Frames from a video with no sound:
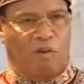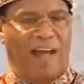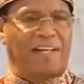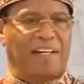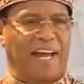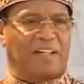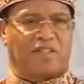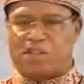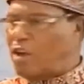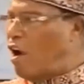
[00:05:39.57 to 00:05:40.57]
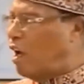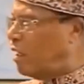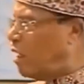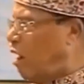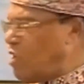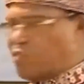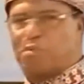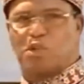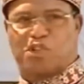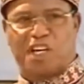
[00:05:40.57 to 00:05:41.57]
Right next to the
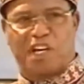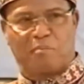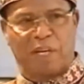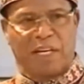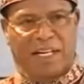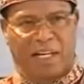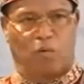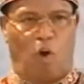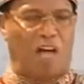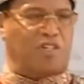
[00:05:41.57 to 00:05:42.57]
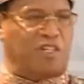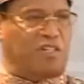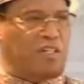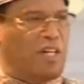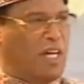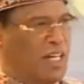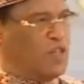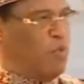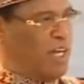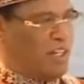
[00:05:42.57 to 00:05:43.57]
Holocaust Museum in Washington
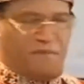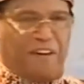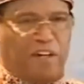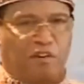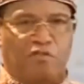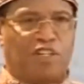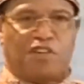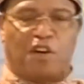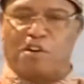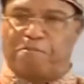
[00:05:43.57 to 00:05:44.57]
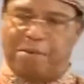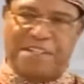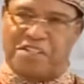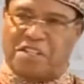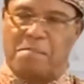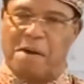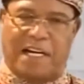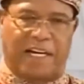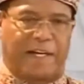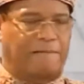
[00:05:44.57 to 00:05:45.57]
is where the Federal Reserve prints the
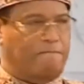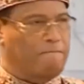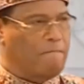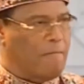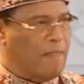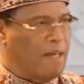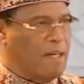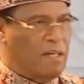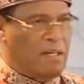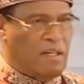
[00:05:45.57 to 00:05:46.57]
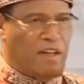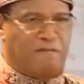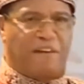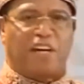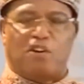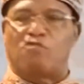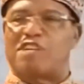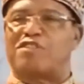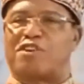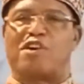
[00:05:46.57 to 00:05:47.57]
money. The
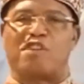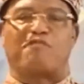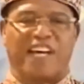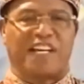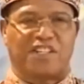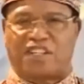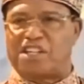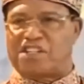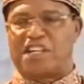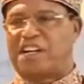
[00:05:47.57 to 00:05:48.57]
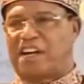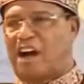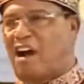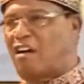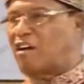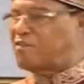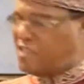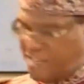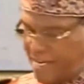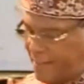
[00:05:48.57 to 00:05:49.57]
Federal Reserve is the synagogue
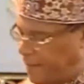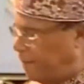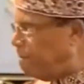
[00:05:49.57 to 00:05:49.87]
of Satan.